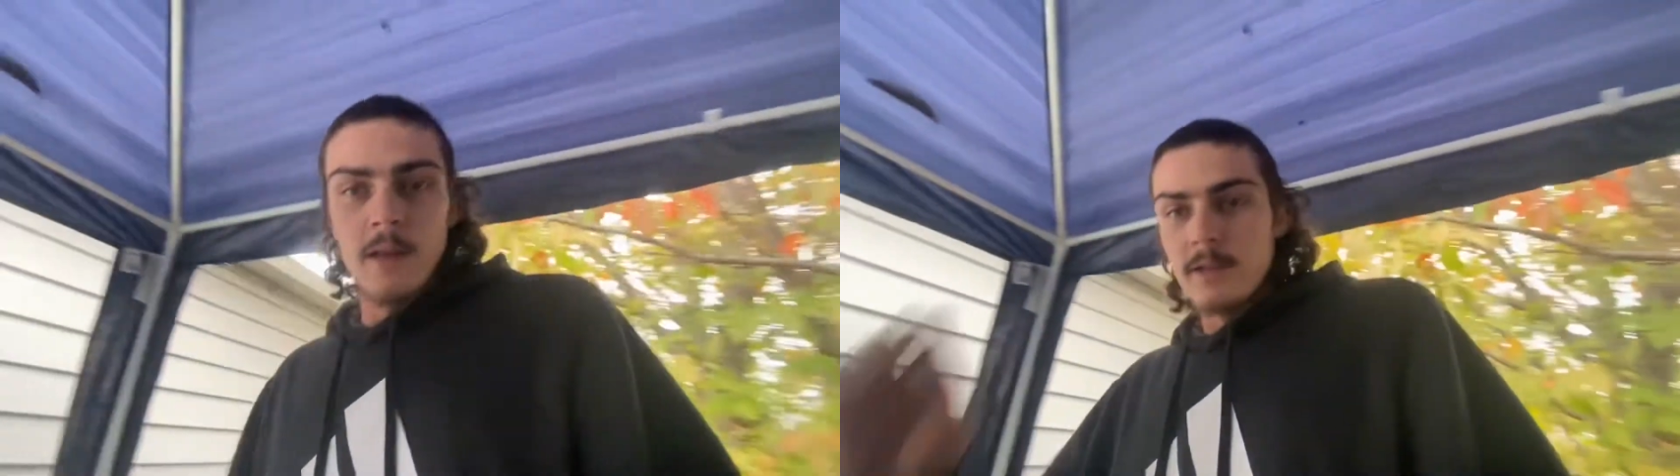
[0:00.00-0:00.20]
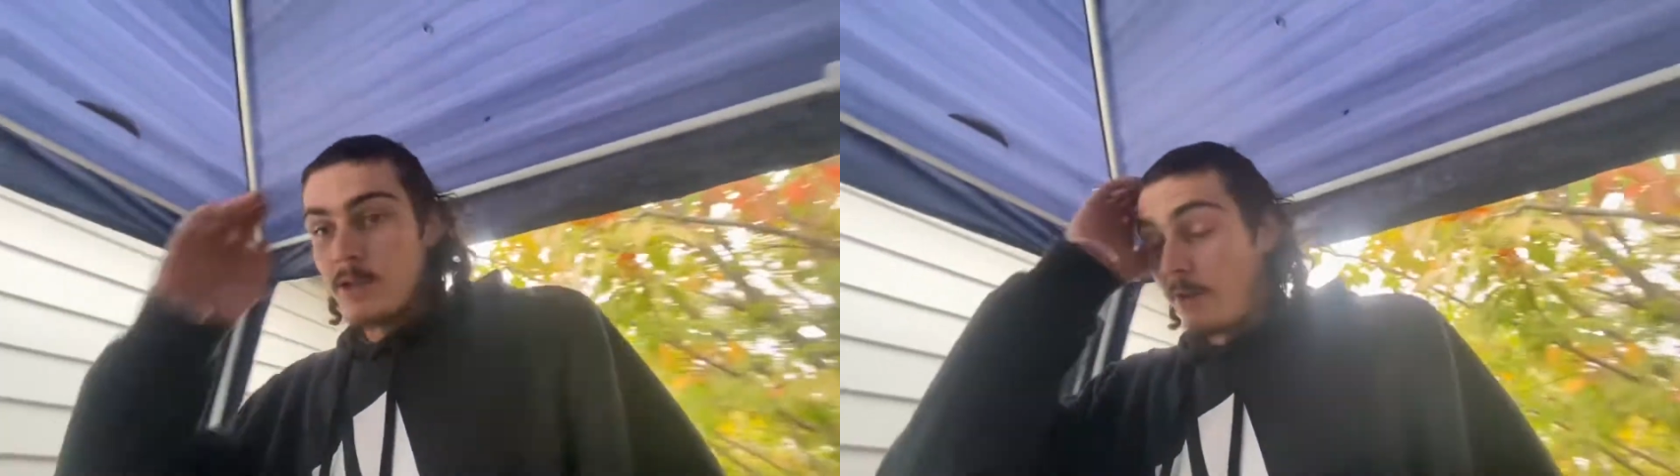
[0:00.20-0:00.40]

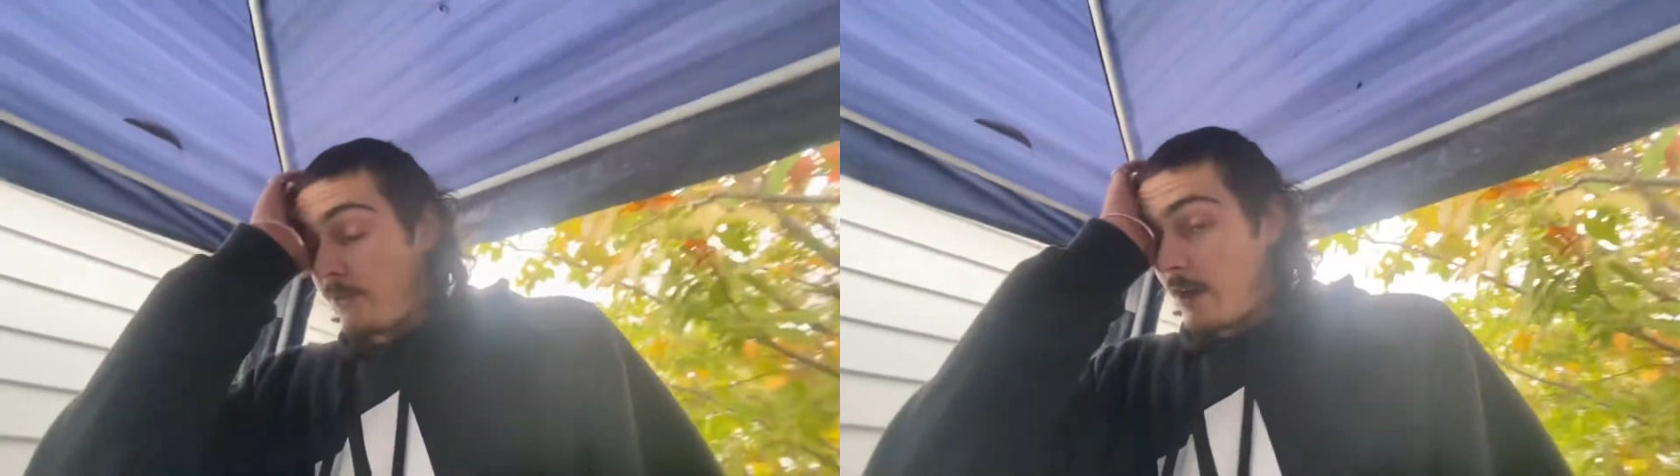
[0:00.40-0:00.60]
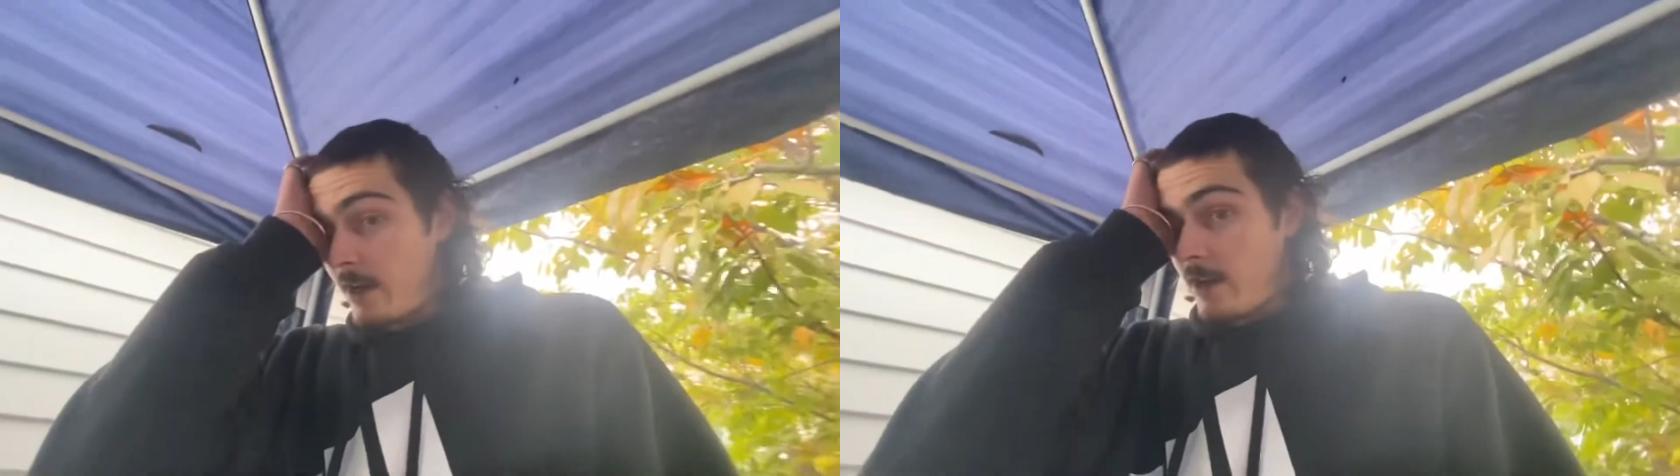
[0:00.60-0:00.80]
So
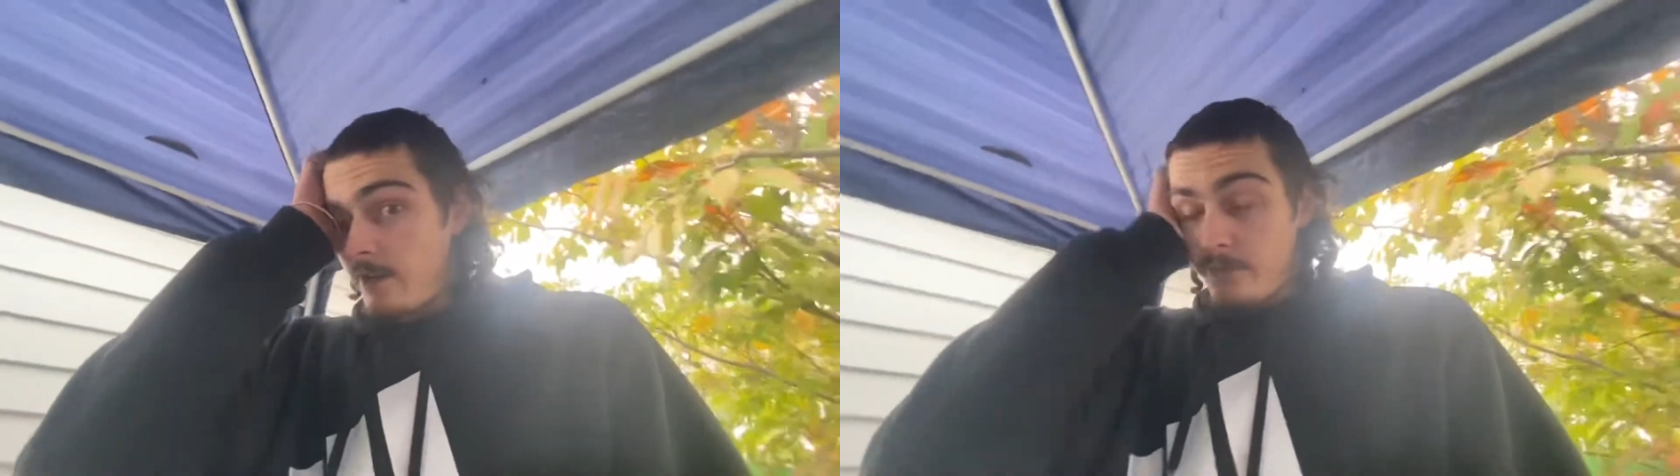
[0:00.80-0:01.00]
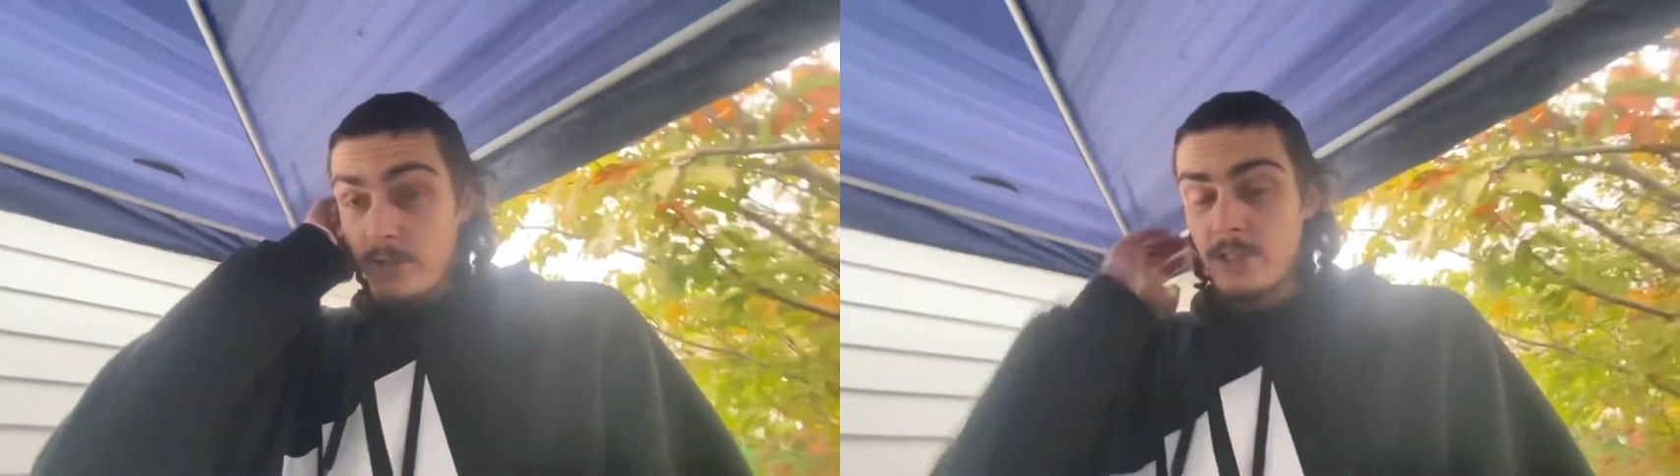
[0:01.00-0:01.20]
far
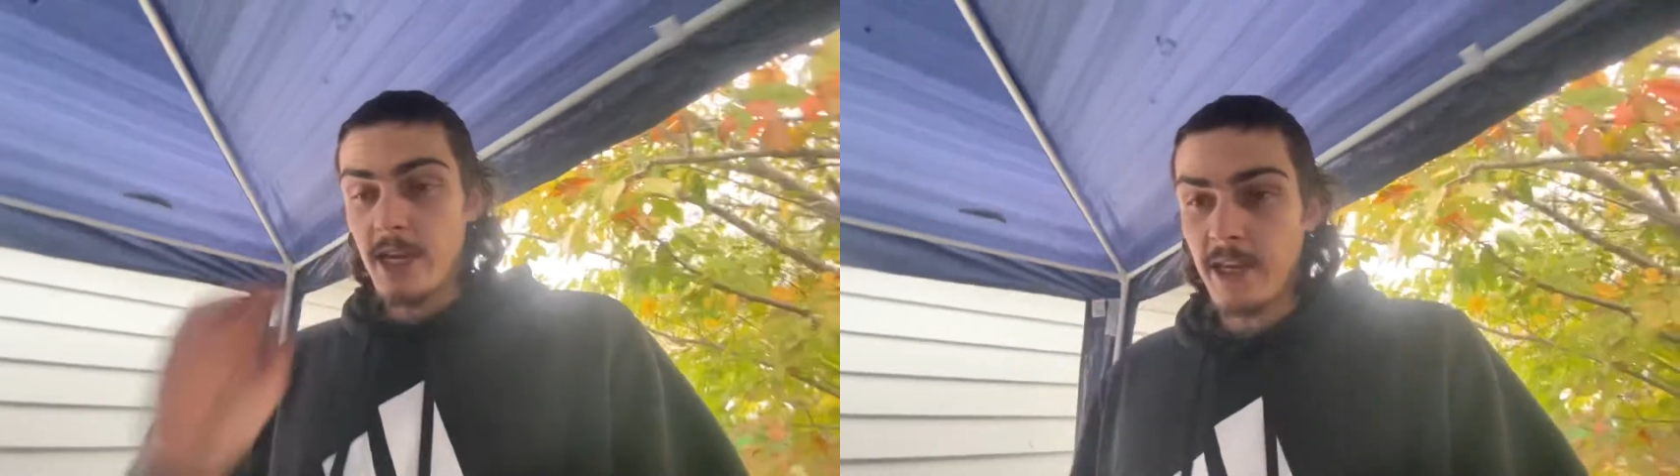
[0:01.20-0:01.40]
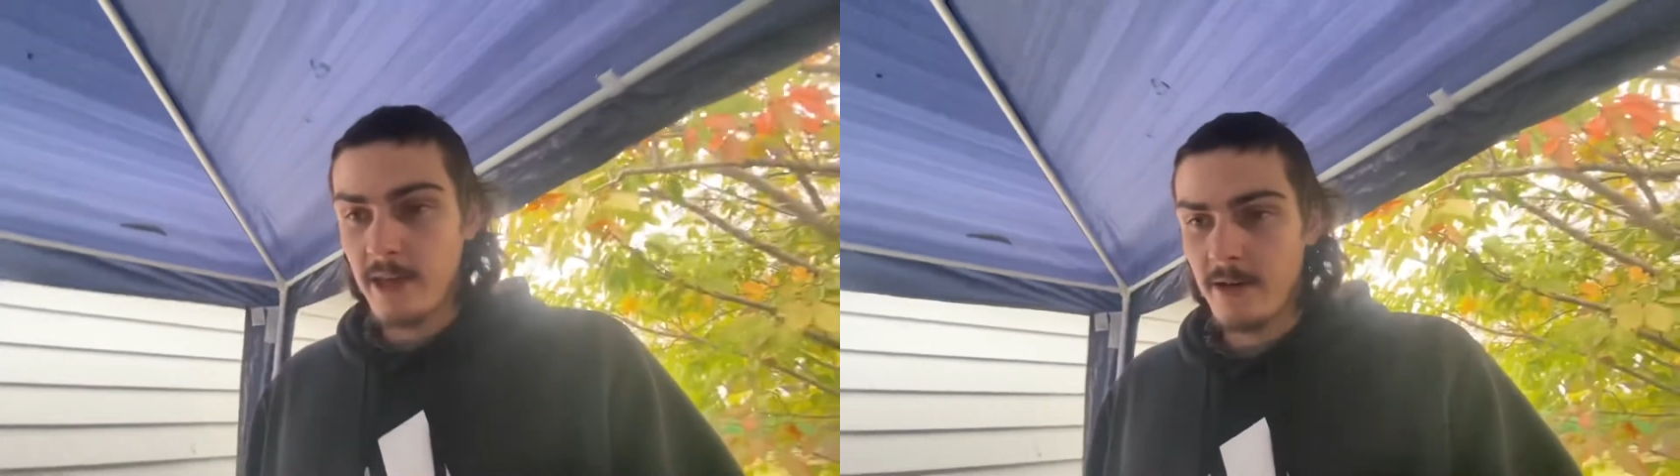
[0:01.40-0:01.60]
I've just
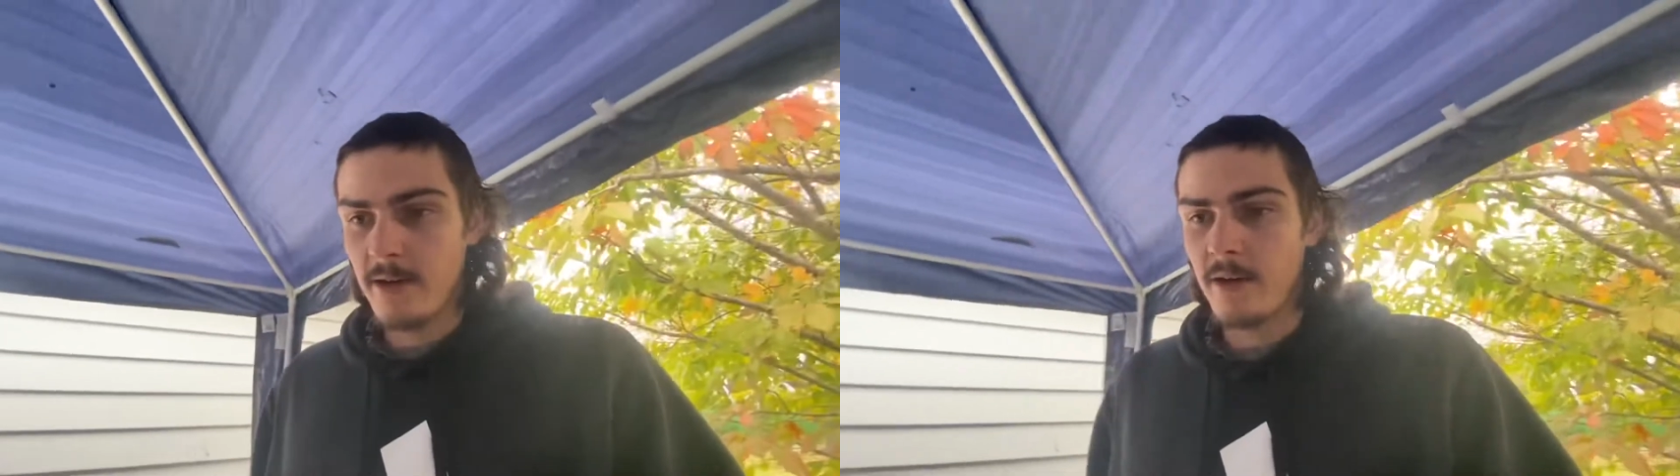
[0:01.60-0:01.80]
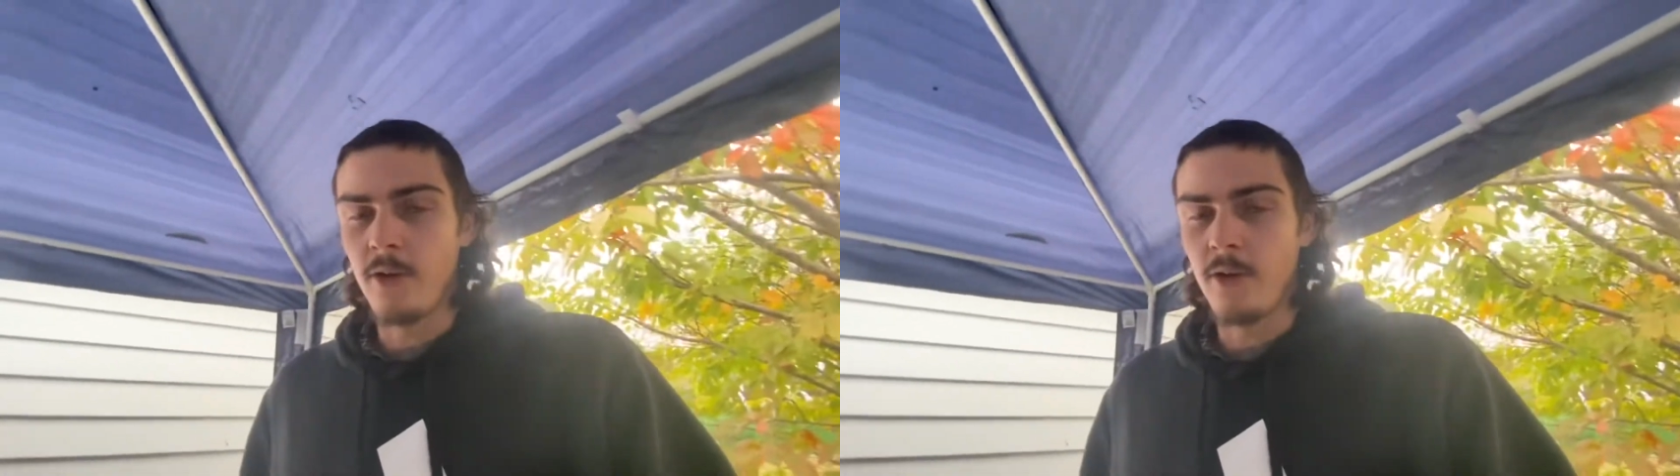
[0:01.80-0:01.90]
taken